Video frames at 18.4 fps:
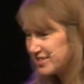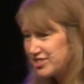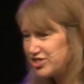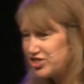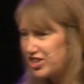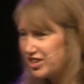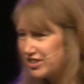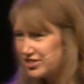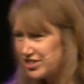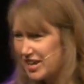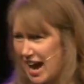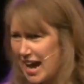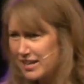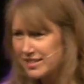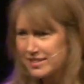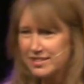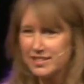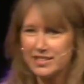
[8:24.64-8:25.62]
the church
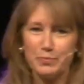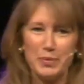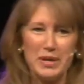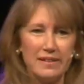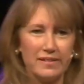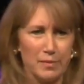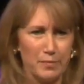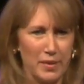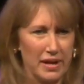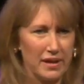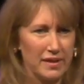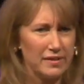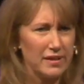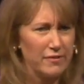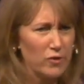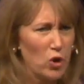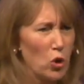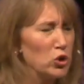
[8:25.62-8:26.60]
acts and speaks a bit as
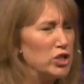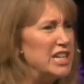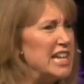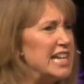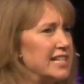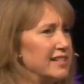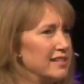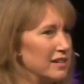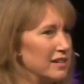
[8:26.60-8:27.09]
if God needs